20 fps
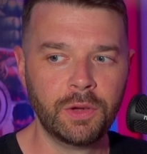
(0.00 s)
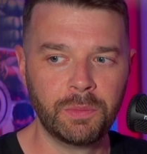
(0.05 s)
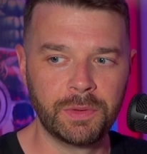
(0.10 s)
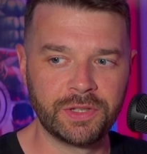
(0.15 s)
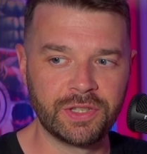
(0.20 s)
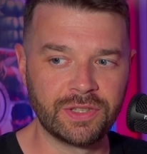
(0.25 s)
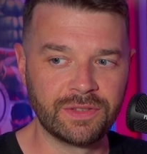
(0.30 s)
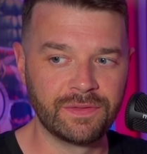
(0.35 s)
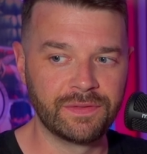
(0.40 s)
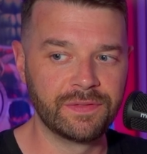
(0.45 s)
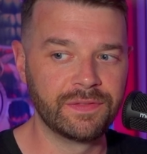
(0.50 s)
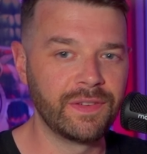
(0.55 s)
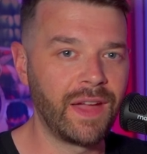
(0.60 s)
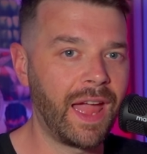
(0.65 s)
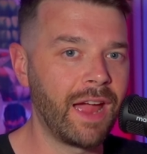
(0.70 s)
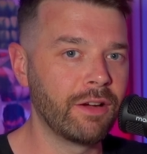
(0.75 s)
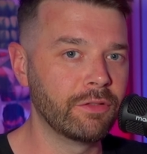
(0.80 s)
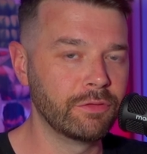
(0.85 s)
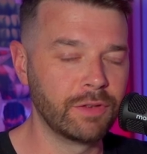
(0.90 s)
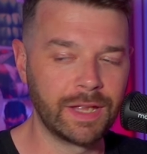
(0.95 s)
which is
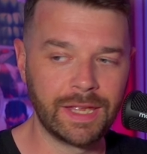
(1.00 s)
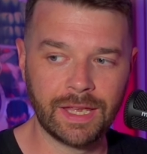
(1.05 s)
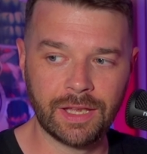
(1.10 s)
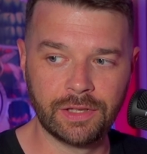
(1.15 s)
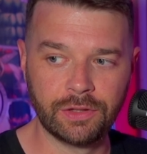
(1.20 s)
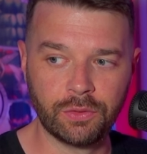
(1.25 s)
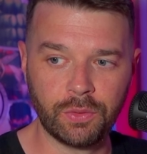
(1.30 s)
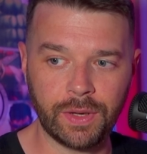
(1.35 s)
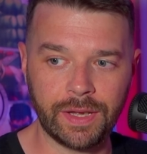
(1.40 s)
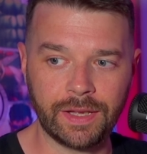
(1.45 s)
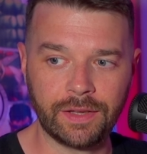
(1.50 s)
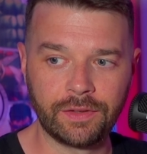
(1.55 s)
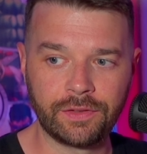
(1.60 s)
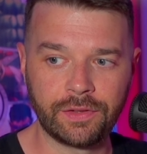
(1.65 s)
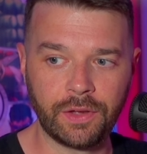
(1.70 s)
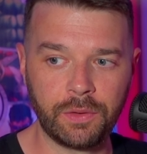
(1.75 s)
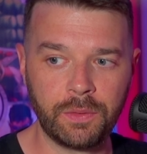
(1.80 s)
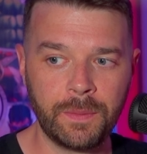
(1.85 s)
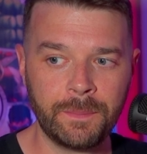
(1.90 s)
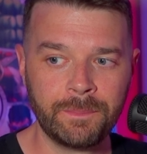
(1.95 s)
very annoying. So